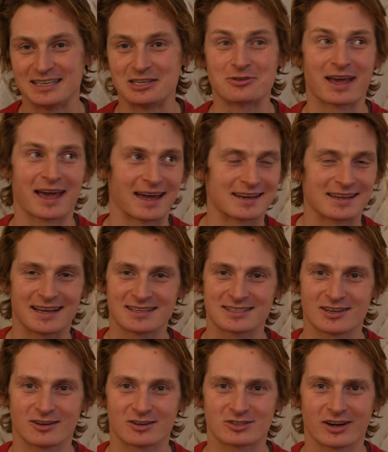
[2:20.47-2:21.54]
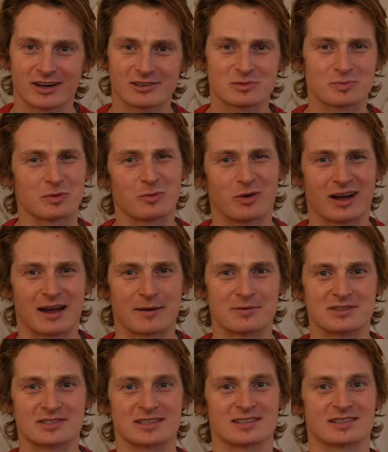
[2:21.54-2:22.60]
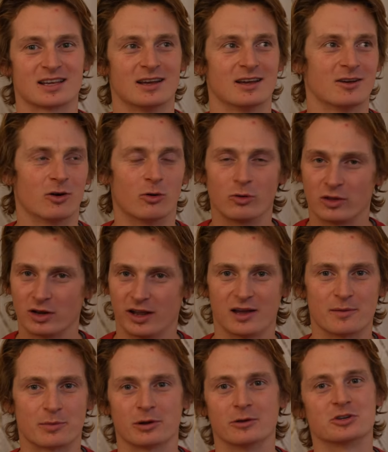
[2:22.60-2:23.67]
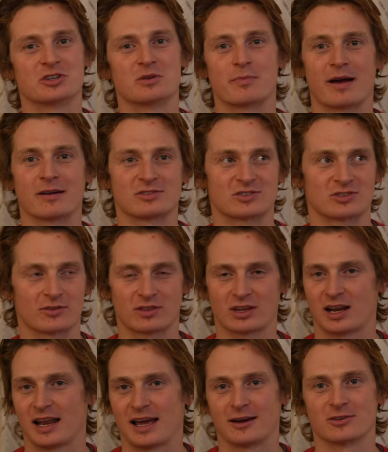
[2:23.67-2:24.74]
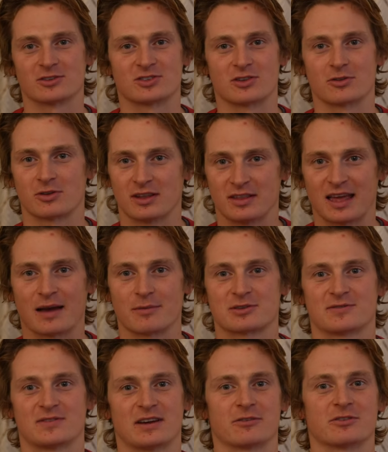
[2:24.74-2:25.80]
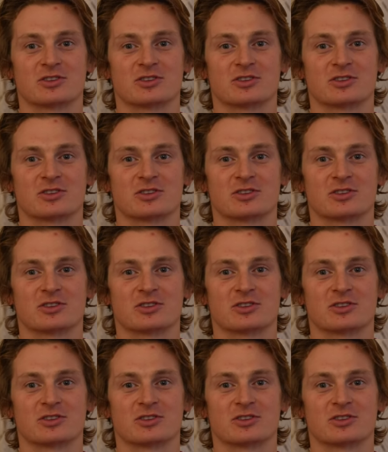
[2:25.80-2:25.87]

you can get star trails, but what happens is all the light pollution bounces off the clouds and in the atmosphere,